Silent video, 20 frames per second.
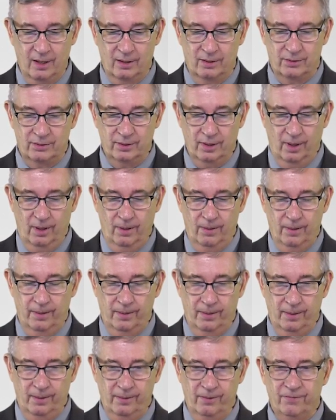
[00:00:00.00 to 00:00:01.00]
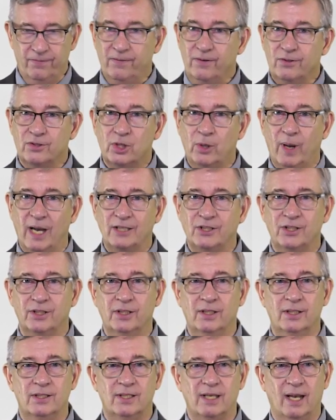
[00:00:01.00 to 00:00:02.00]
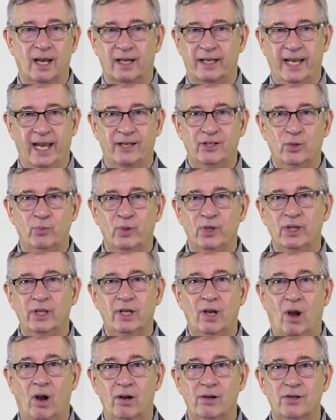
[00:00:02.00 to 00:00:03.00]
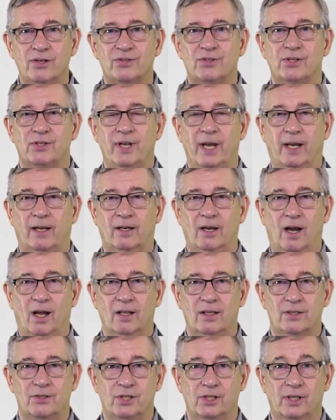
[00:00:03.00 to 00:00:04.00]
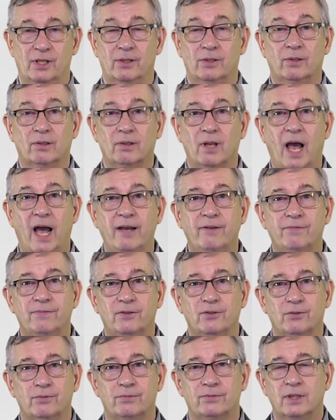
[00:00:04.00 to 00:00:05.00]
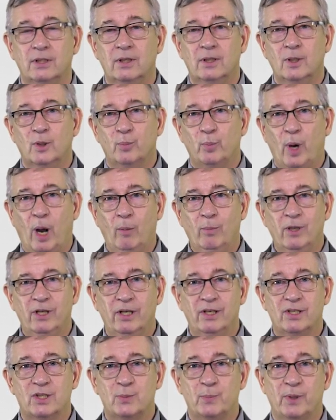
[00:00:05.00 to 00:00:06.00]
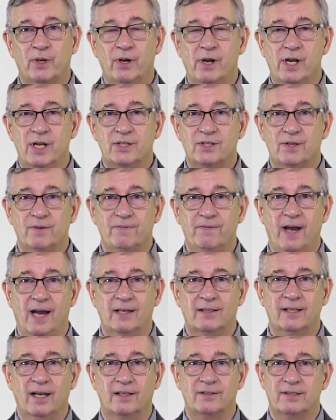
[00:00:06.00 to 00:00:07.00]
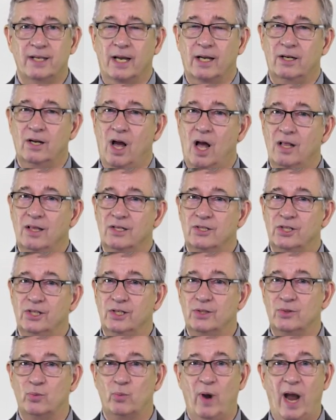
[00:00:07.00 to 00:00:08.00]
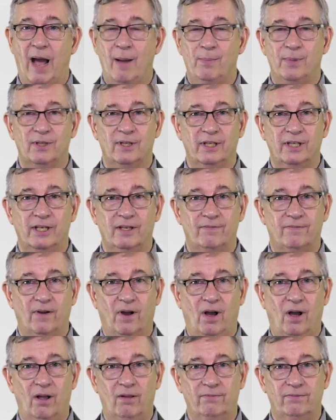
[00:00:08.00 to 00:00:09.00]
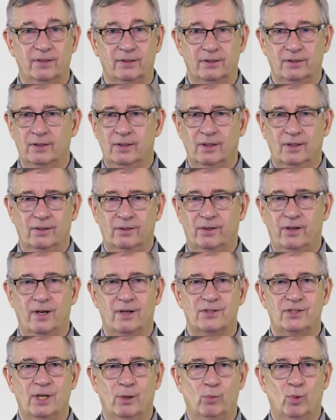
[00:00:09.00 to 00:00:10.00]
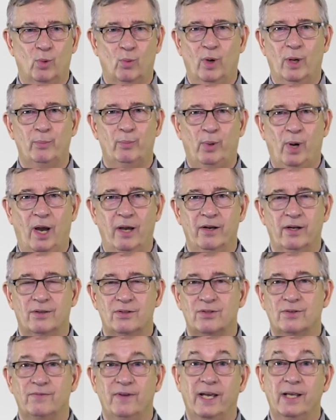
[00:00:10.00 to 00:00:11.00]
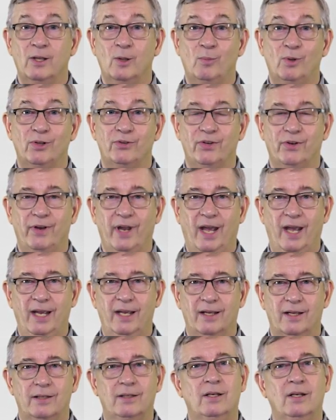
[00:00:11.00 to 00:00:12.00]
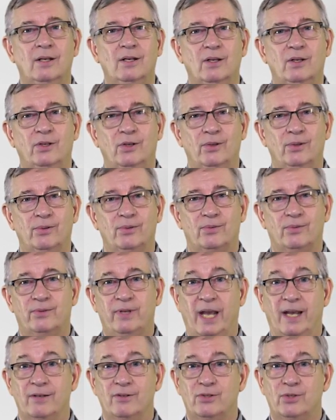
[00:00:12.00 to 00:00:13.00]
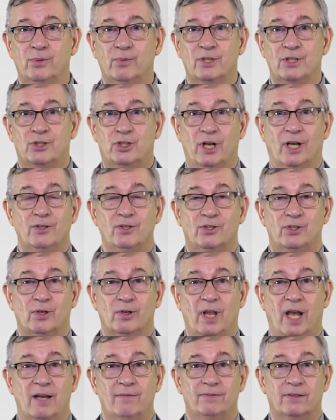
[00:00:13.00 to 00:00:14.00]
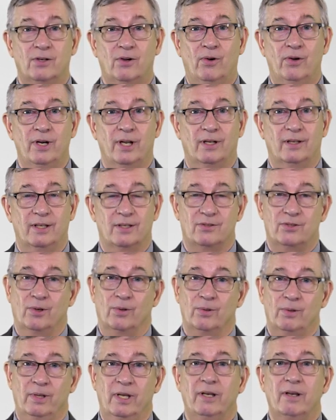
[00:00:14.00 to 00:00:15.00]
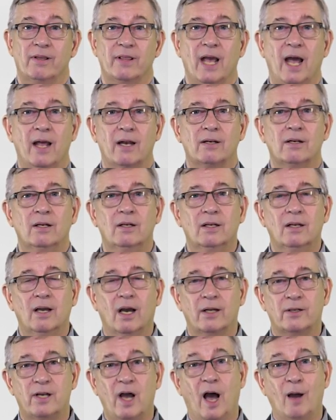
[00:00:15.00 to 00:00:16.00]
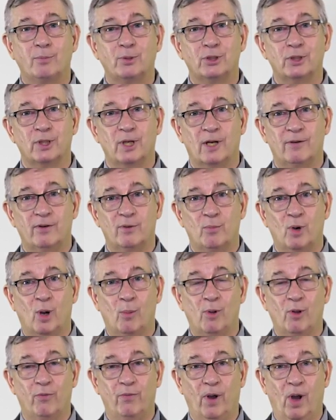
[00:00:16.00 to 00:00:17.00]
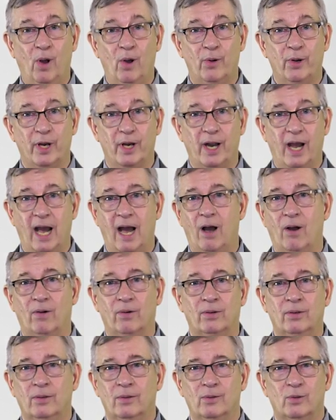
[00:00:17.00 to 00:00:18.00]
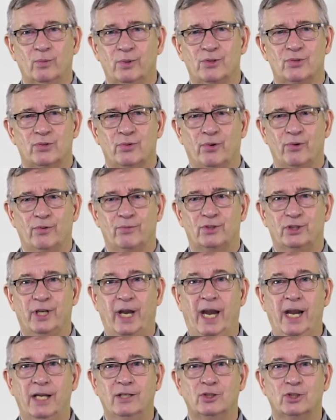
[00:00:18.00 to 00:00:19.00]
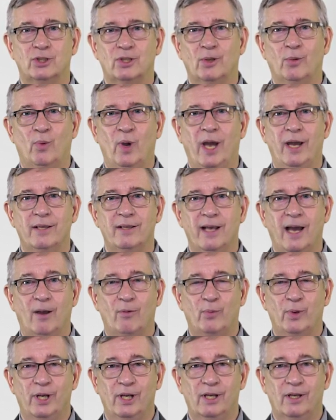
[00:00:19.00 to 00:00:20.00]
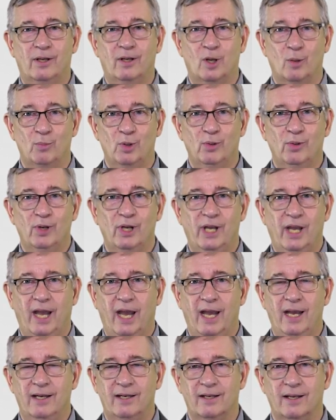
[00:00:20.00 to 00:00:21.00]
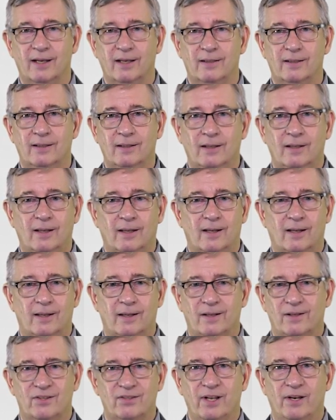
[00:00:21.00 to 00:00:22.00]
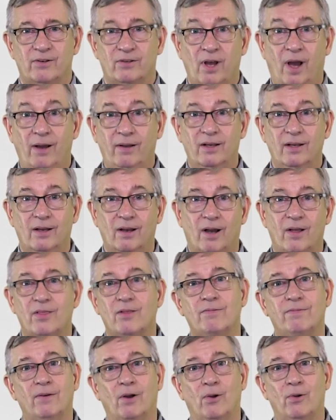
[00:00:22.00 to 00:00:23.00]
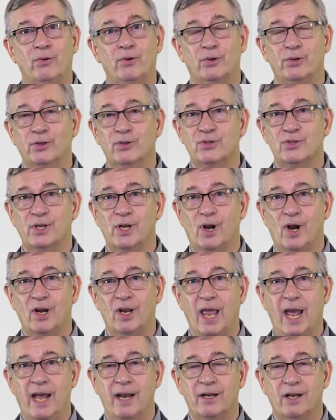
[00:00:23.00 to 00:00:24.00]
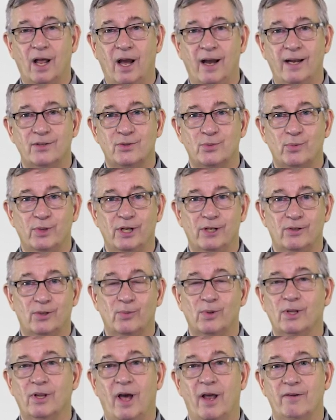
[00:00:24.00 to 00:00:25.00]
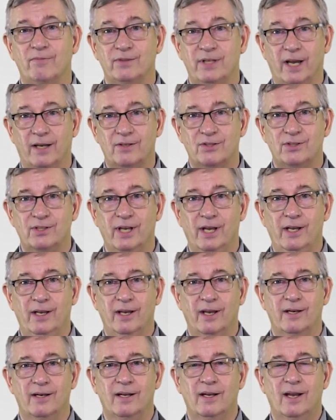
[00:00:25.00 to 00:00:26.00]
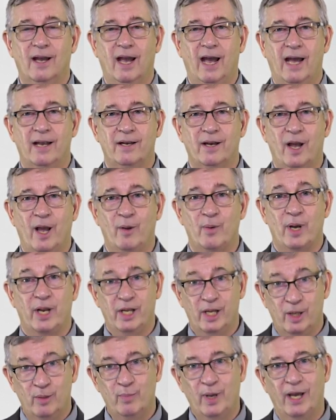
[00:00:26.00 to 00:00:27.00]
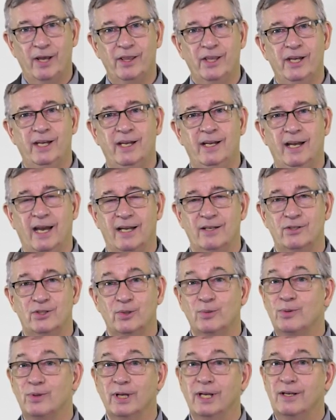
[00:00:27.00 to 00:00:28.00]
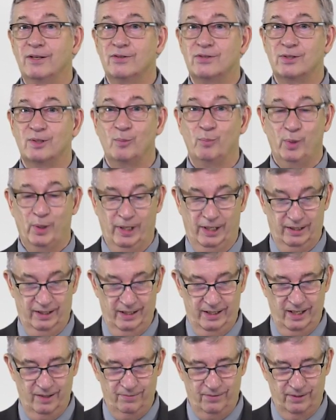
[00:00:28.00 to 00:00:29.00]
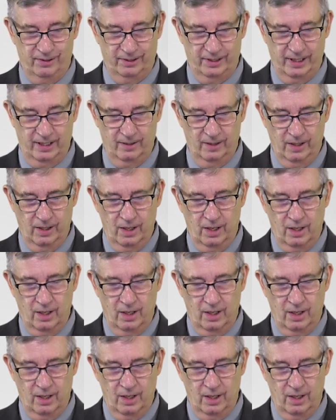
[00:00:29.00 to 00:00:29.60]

So your first question is, can you really harness the technology in your life? You've probably experienced the fact that technologies rapidly evolve and you kind of say, well, what products available today? And you tend to adjust your life accordingly. So think of that adoption of a mobile phone and how we sort of changed the way that we communicate. And uh, instead of talking on the phone or using our landlines, we do a lot of texting and, and, and emailing and do things completely differently.